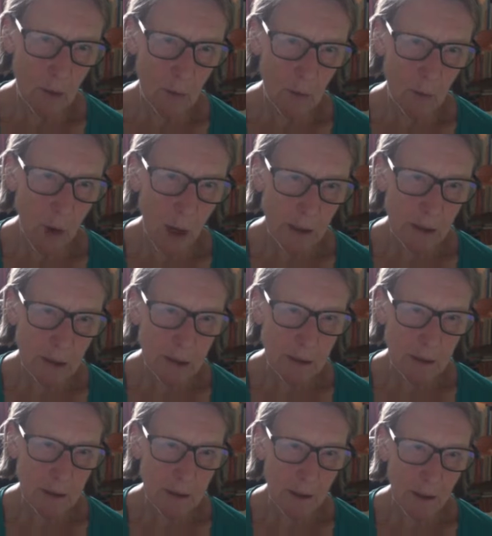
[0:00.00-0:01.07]
Quite
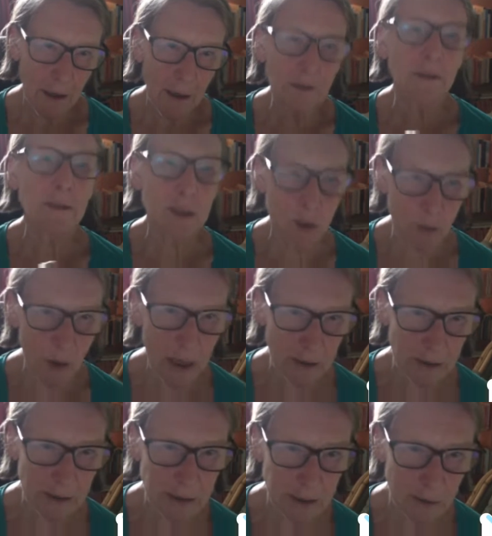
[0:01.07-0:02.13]

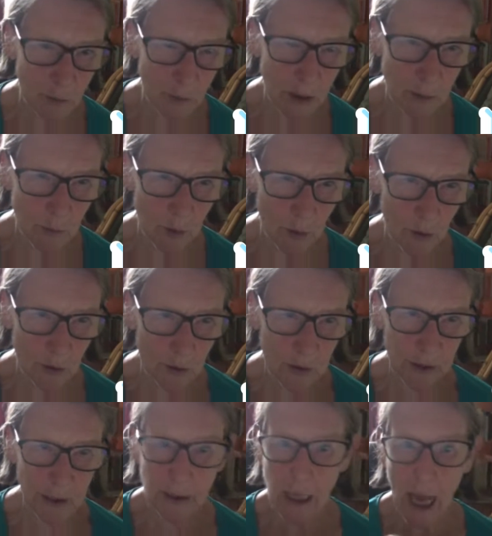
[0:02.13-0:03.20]
unexpected people
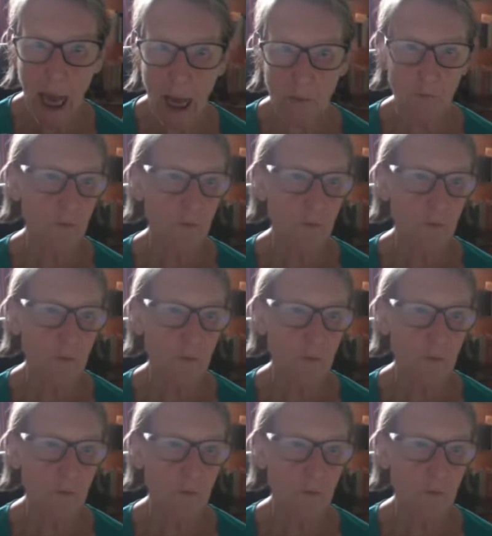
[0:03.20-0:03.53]
can have